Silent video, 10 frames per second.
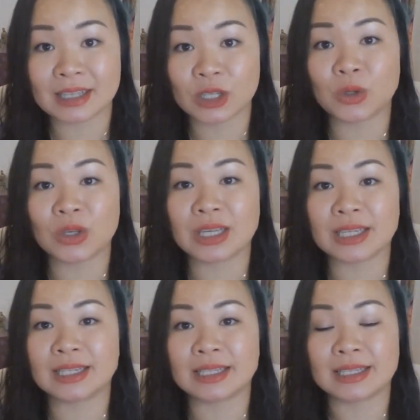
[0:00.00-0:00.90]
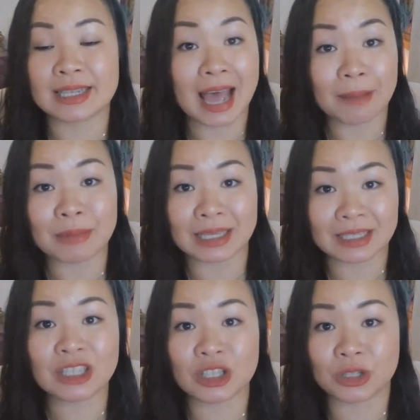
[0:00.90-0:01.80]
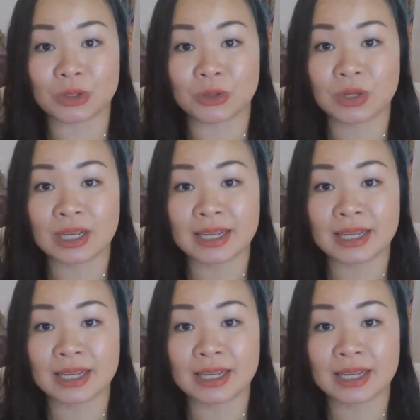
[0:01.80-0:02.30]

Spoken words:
so you could tap into